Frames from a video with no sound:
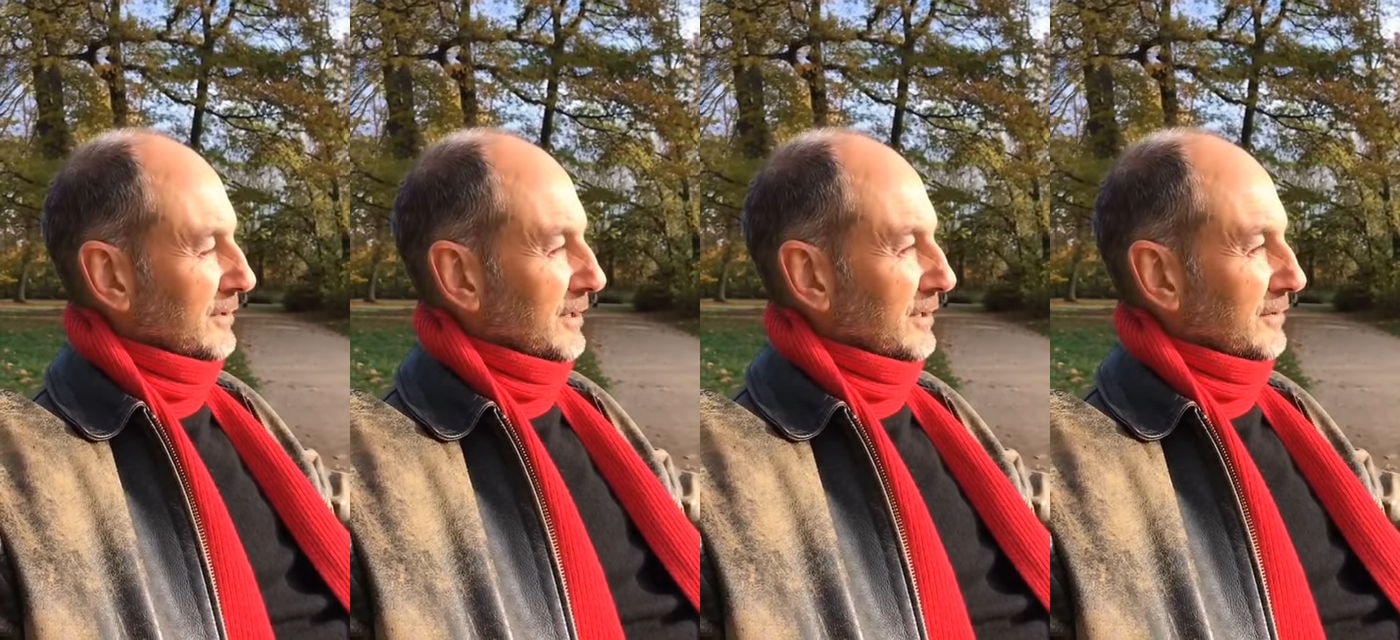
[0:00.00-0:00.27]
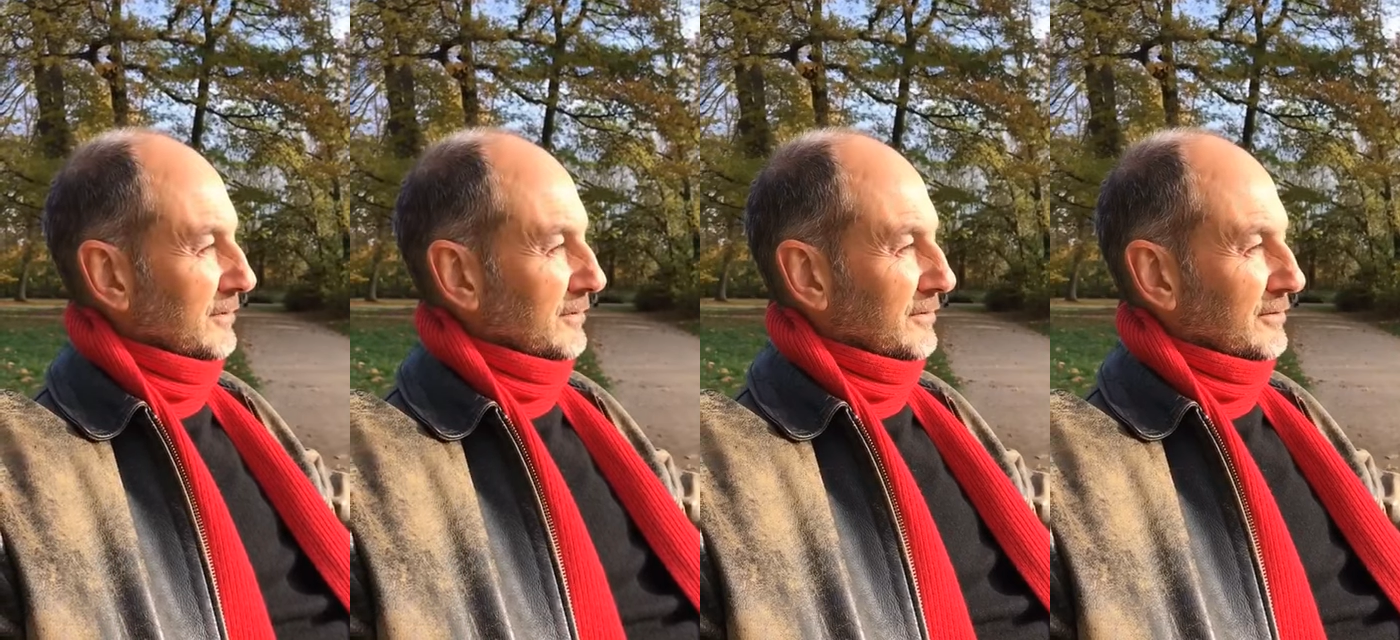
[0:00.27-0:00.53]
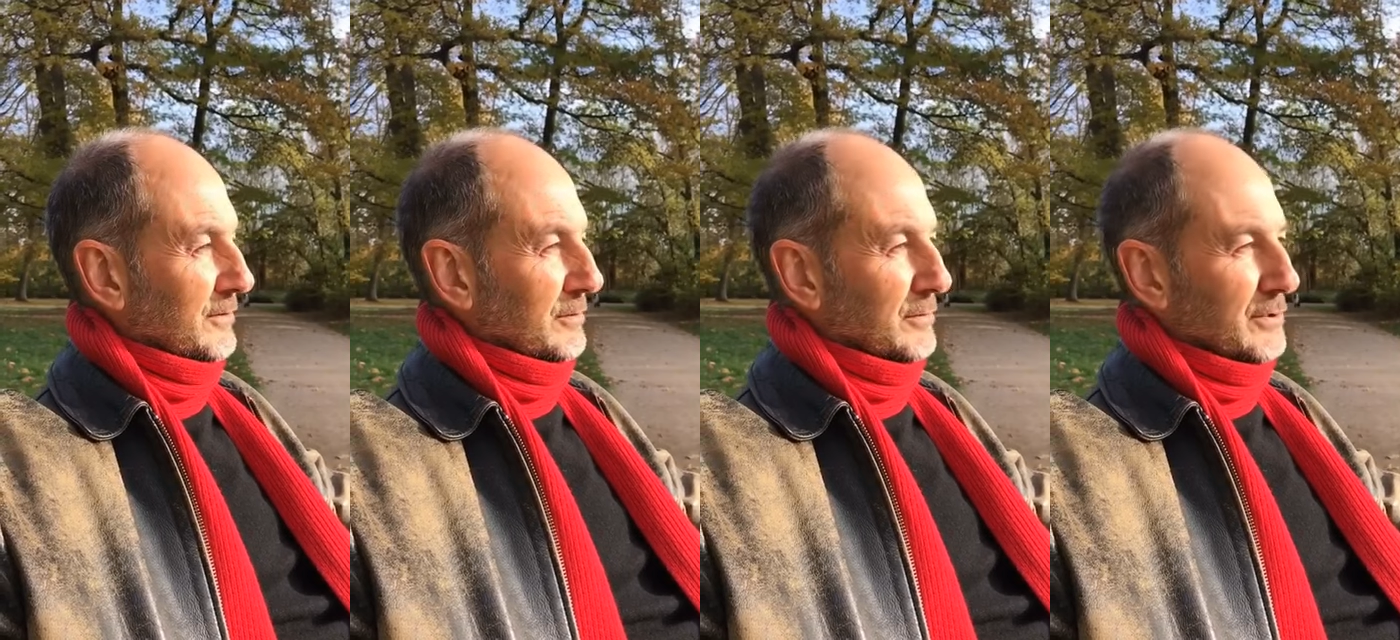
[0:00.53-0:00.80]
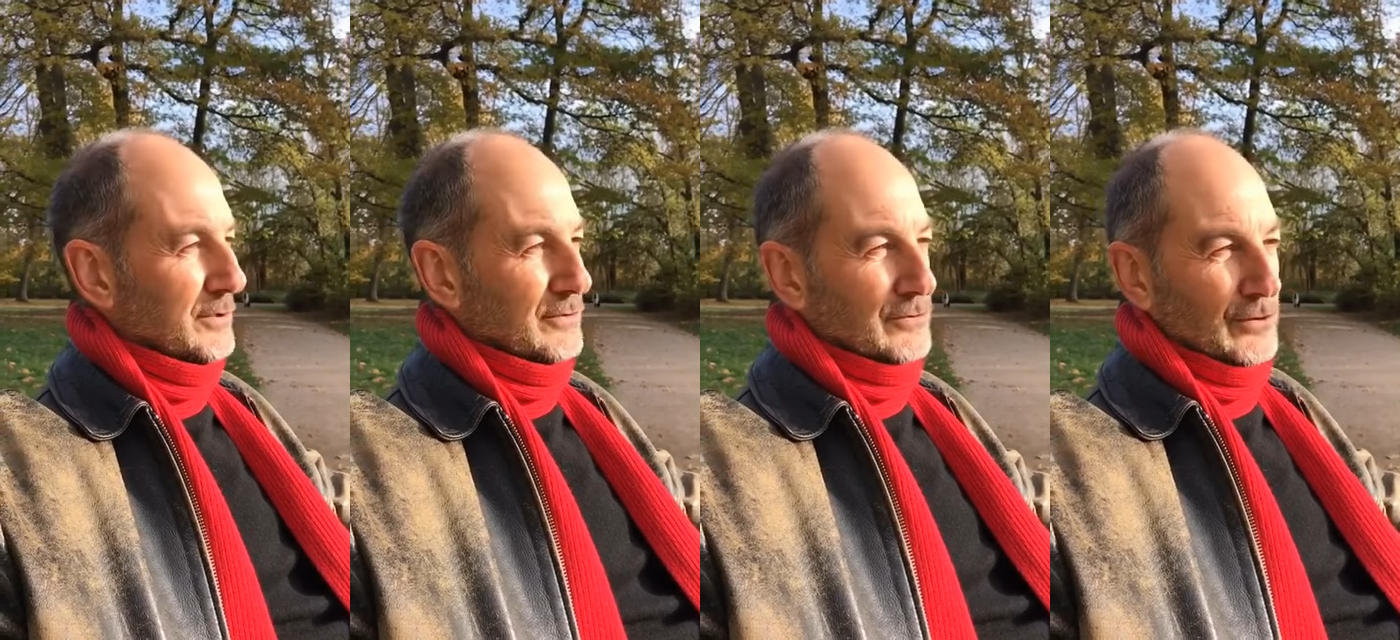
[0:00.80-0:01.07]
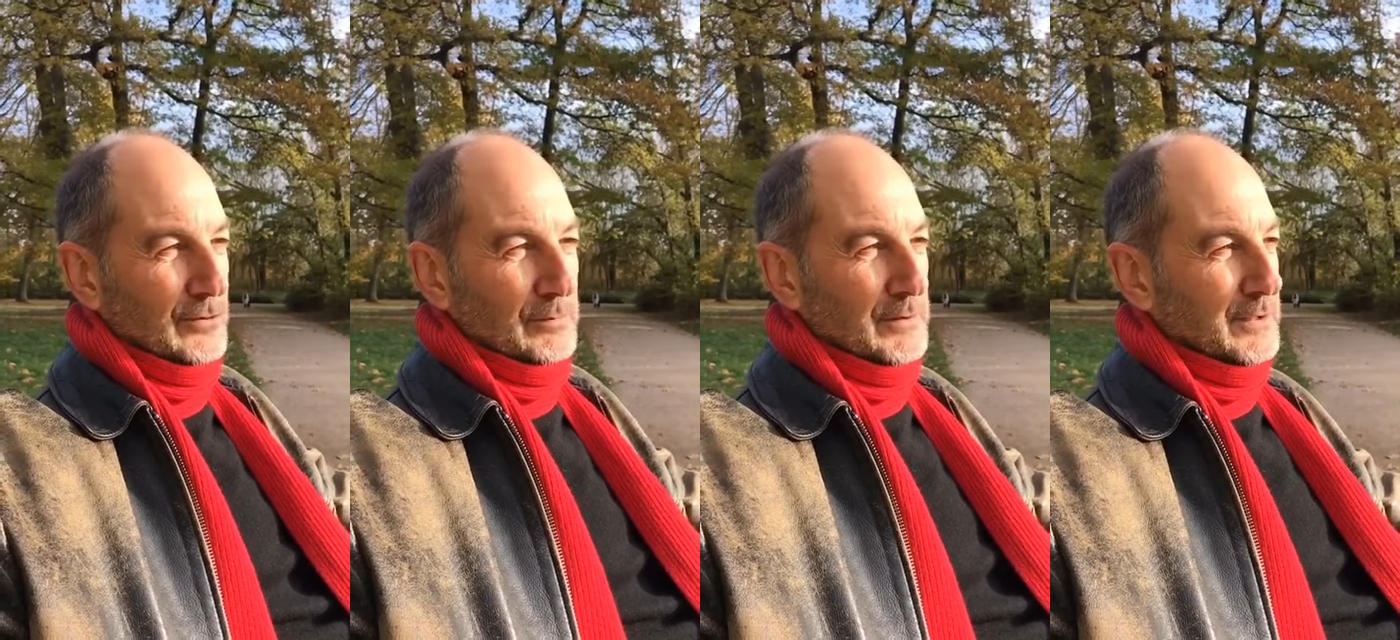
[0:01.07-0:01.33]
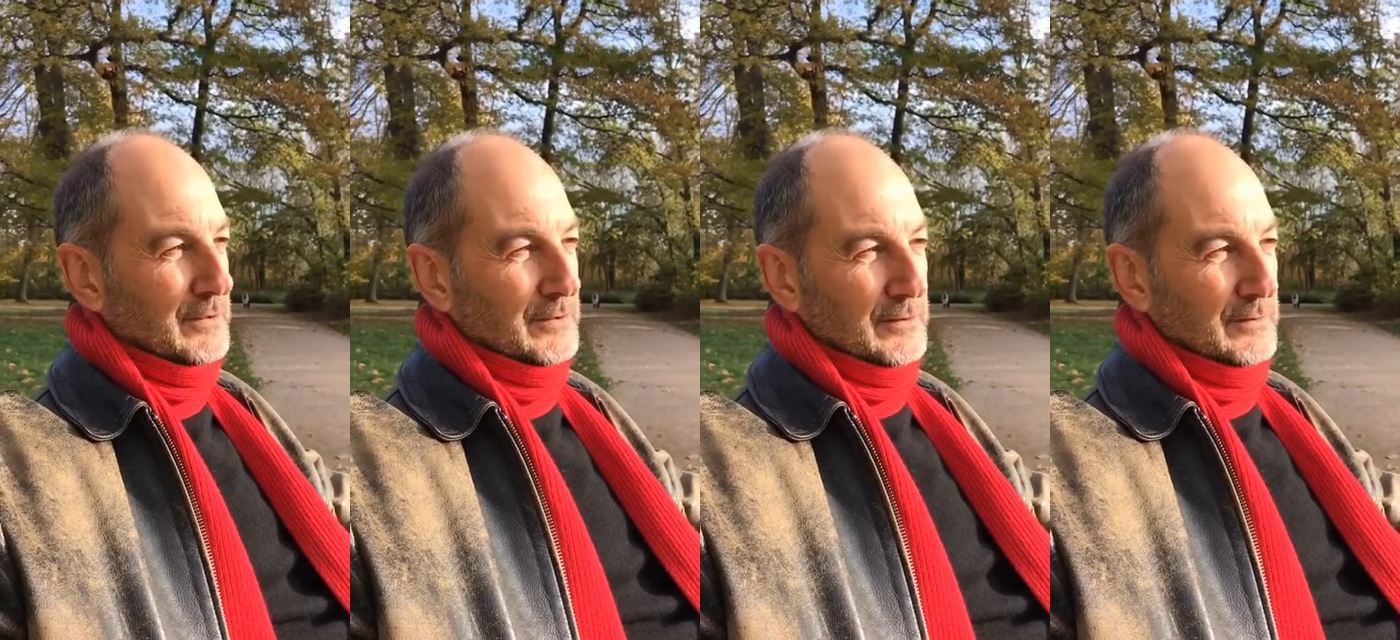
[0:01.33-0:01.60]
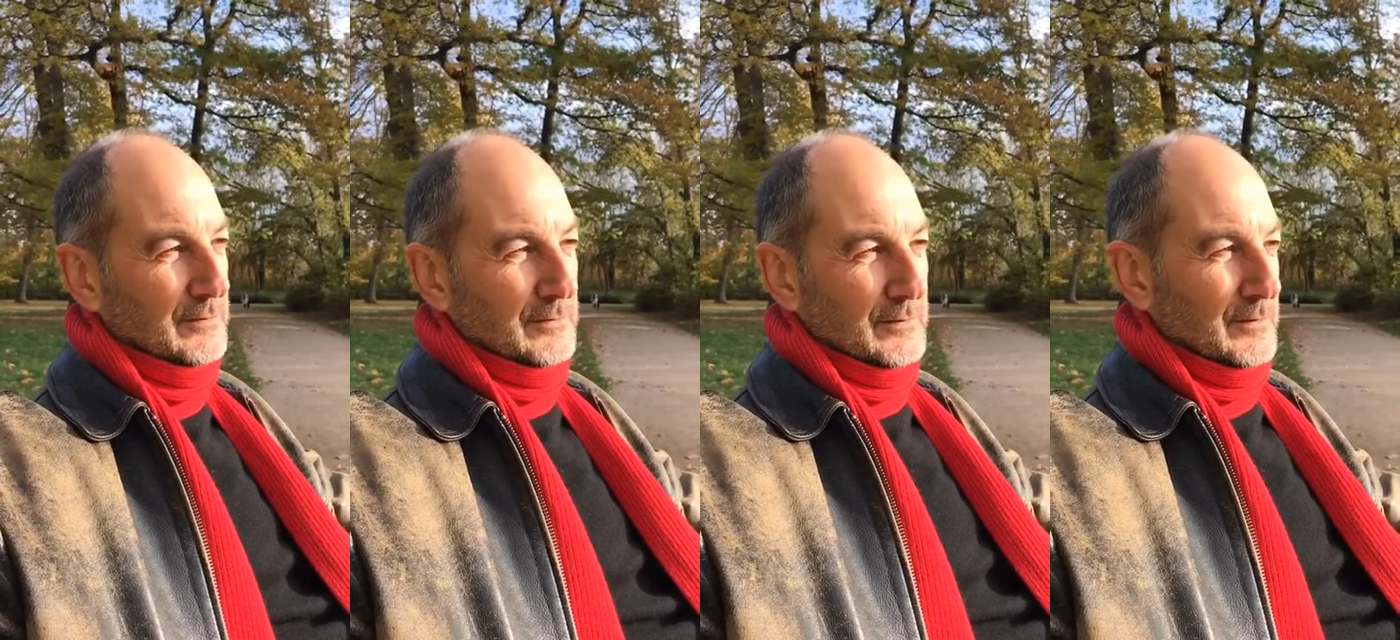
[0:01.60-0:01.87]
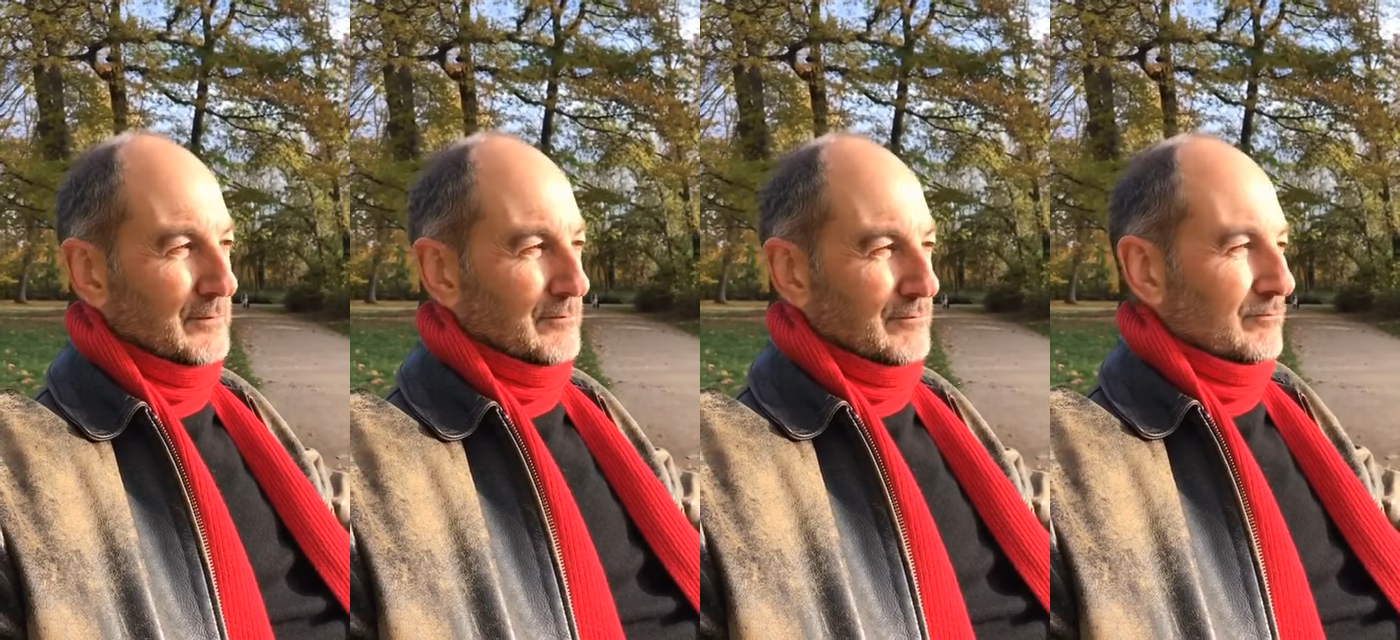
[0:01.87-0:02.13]
And somebody told me
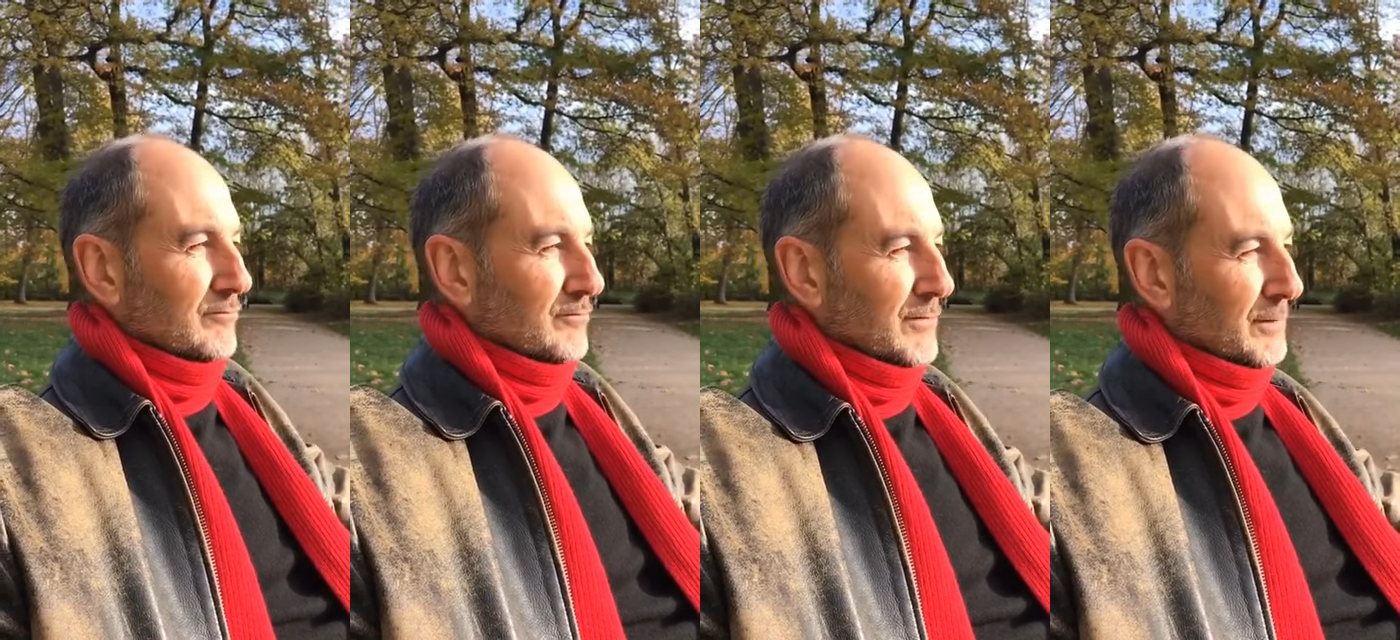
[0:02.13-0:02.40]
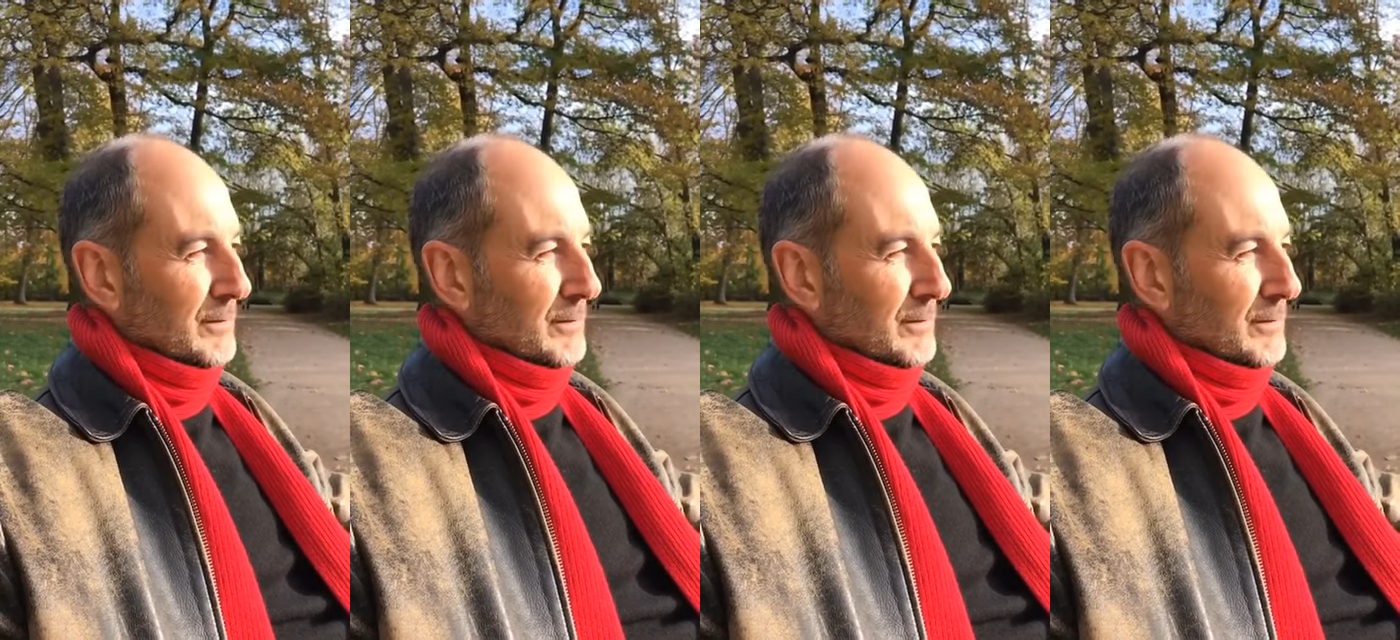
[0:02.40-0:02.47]
that